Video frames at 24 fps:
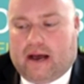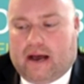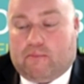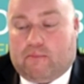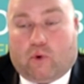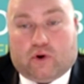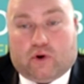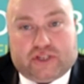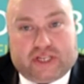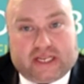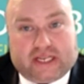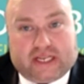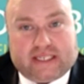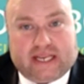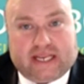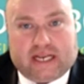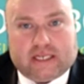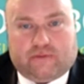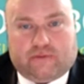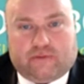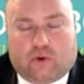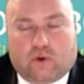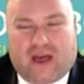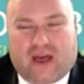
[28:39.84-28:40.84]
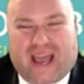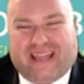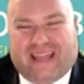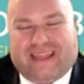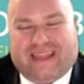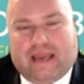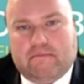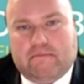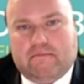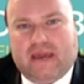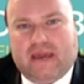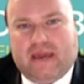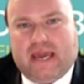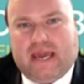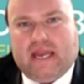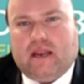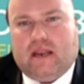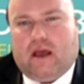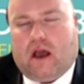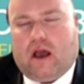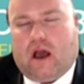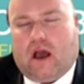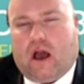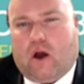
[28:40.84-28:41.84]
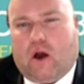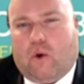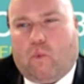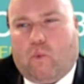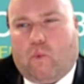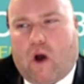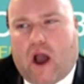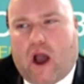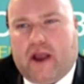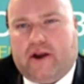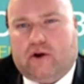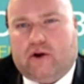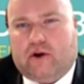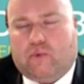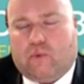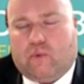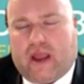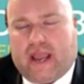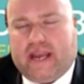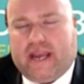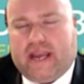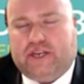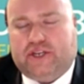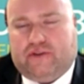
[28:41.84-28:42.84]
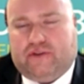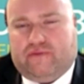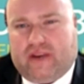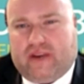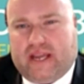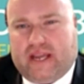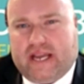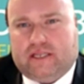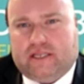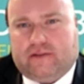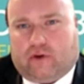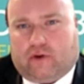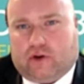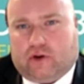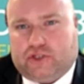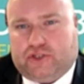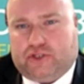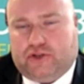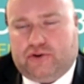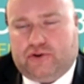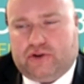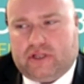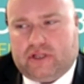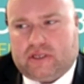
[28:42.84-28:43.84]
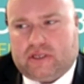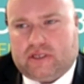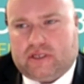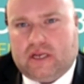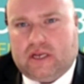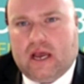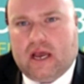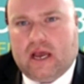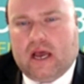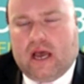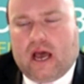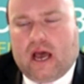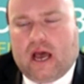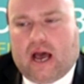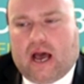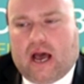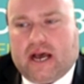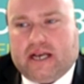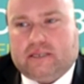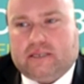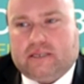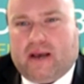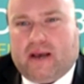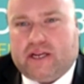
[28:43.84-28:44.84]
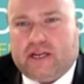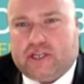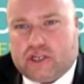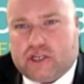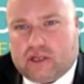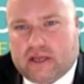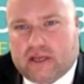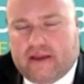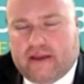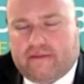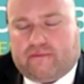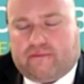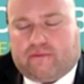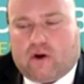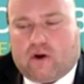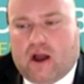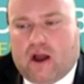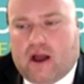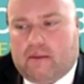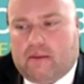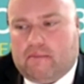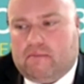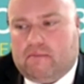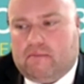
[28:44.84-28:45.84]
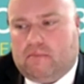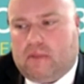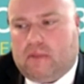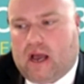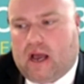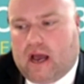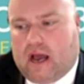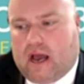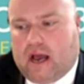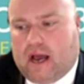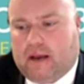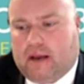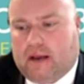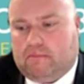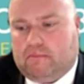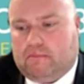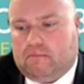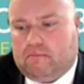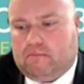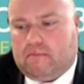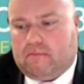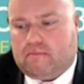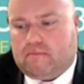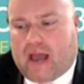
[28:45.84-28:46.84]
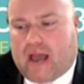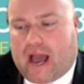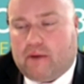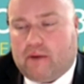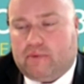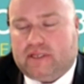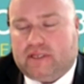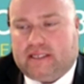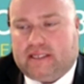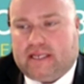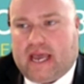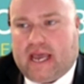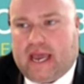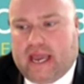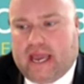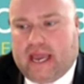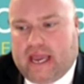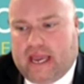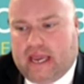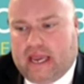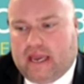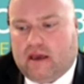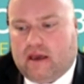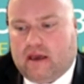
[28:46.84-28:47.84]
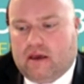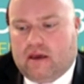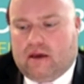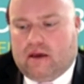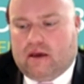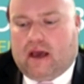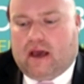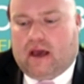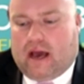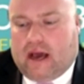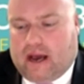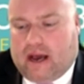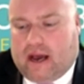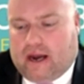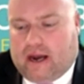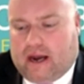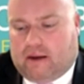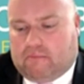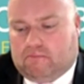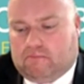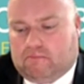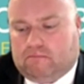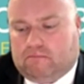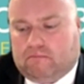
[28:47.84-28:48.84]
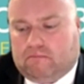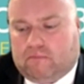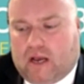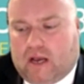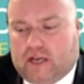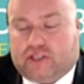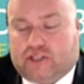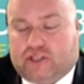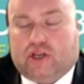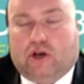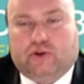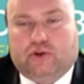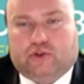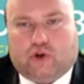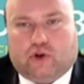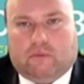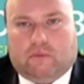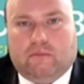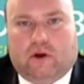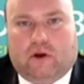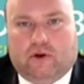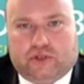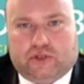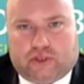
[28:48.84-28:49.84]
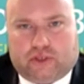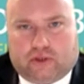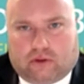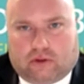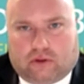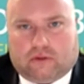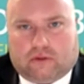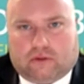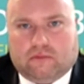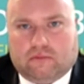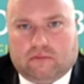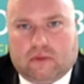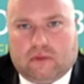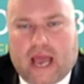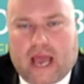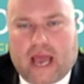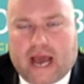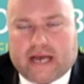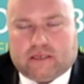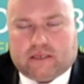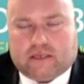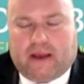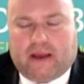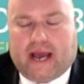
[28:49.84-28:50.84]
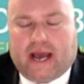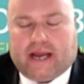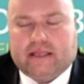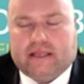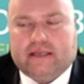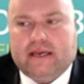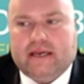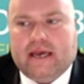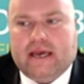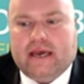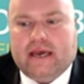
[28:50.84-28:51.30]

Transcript: more successful, and they meet a wider range of needs of our students, especially from, I would say, a social emotional aspect.